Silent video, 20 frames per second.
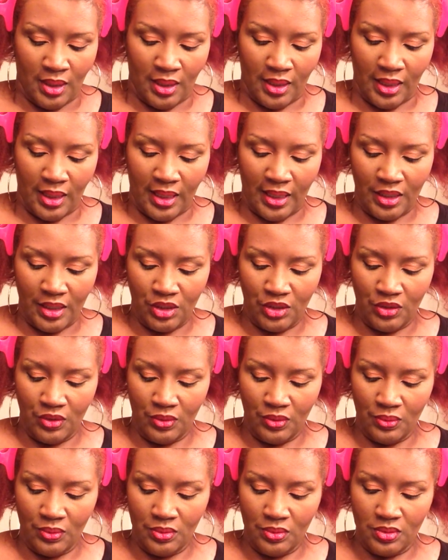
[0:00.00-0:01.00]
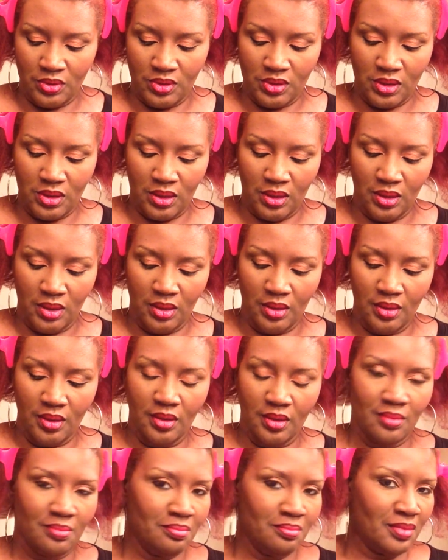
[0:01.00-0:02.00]
I use
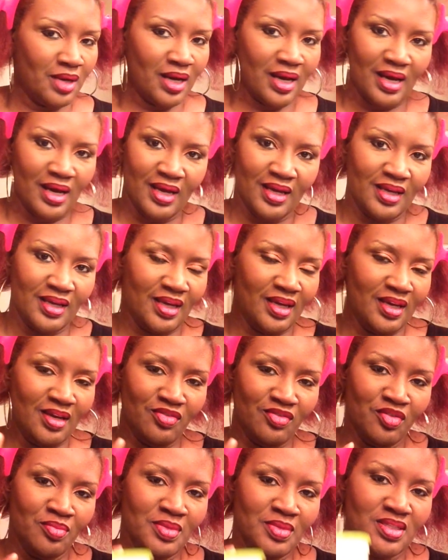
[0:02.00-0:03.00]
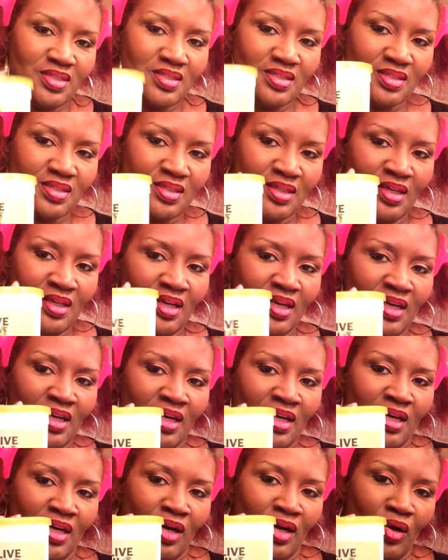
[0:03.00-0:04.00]
my infamous
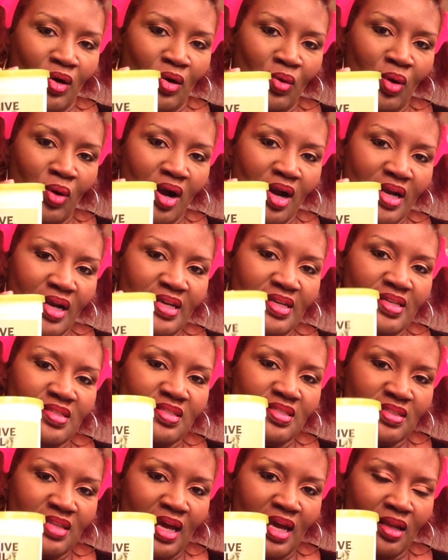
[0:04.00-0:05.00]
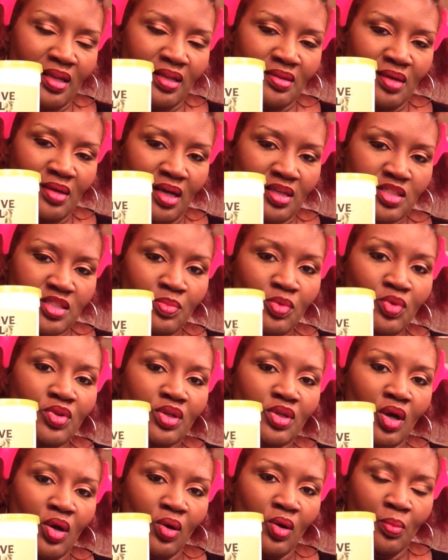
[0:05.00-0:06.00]
ORS Style Smooth
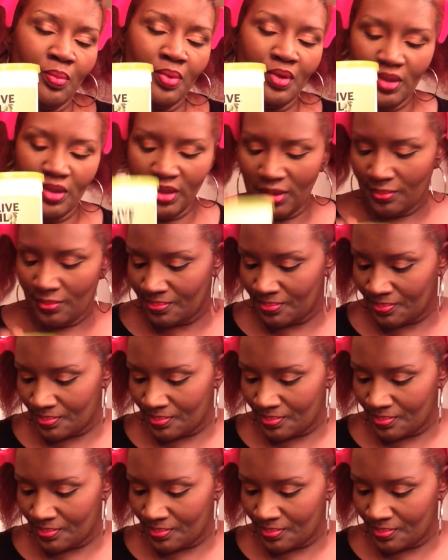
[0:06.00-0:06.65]
and Hold Pudding.